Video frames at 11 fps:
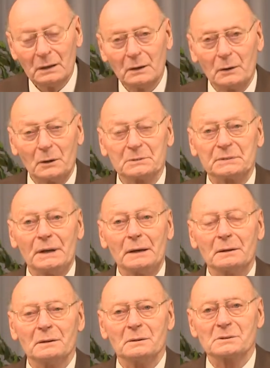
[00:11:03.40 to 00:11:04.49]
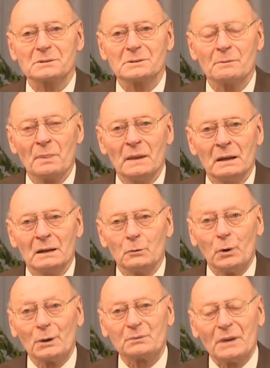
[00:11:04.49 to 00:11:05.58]
all things.
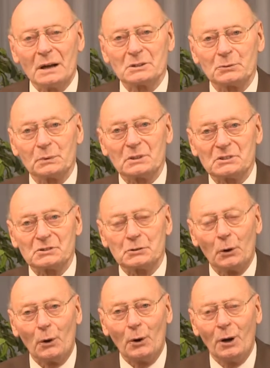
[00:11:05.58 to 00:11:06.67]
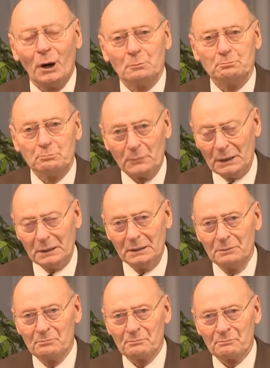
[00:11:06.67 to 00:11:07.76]
What does restore
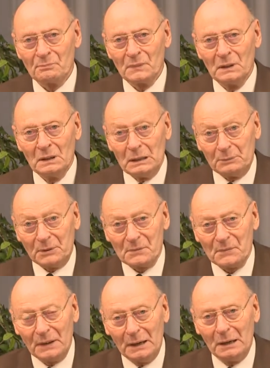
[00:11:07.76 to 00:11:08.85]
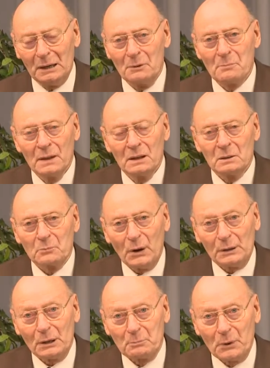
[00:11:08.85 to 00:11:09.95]
mean? Even there,
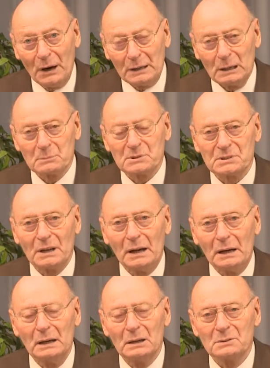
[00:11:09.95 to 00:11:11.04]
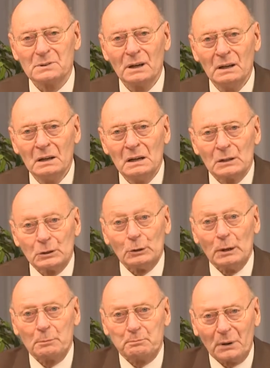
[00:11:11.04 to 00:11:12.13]
Brother Branham said, to
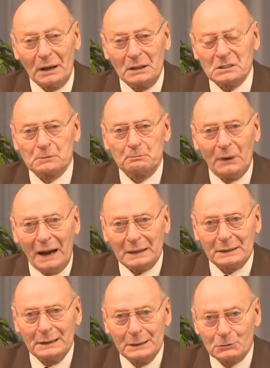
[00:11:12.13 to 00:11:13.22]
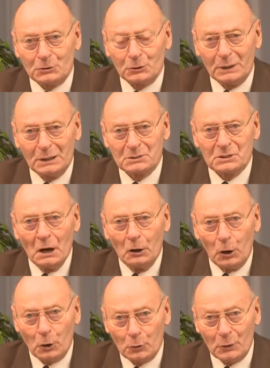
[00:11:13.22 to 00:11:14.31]
be placed back into its
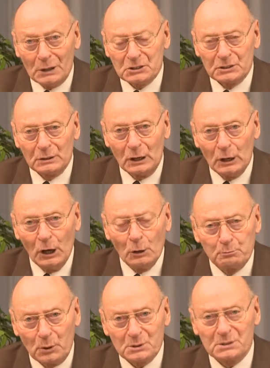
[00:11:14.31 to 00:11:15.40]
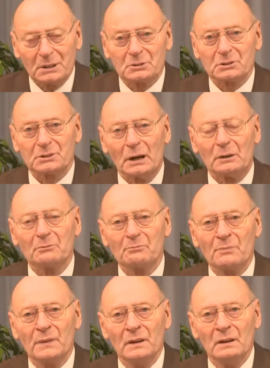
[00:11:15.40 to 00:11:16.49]
original position